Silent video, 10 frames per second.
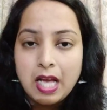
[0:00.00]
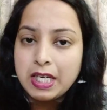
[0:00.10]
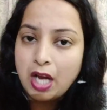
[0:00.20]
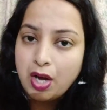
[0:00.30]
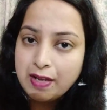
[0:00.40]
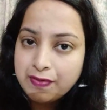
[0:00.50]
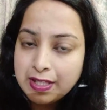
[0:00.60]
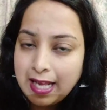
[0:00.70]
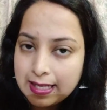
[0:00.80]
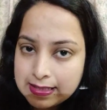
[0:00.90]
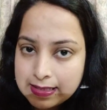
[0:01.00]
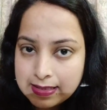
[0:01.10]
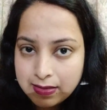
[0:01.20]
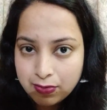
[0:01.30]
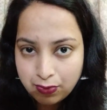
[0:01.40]
Now if the guest is
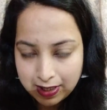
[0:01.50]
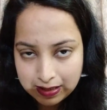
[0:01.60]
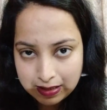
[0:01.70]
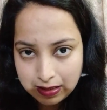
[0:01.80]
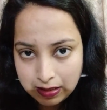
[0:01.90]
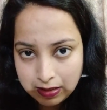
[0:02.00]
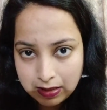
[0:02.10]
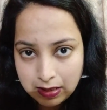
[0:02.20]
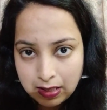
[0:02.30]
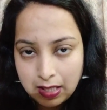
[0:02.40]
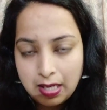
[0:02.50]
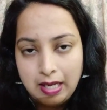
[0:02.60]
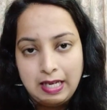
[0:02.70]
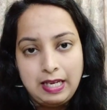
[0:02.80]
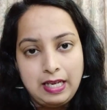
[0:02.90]
interested,
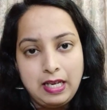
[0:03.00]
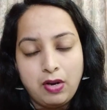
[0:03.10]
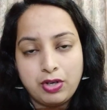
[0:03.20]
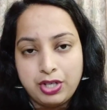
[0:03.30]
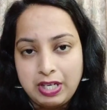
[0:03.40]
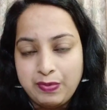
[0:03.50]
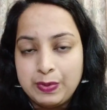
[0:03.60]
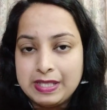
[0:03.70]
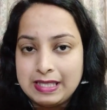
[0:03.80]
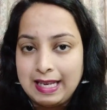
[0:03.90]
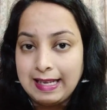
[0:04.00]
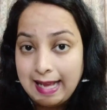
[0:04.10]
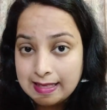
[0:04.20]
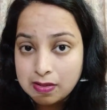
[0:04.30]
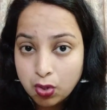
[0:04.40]
he or she will say
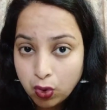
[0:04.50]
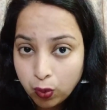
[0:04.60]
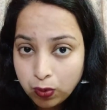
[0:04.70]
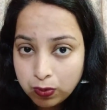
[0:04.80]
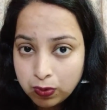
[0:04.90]
yes or no.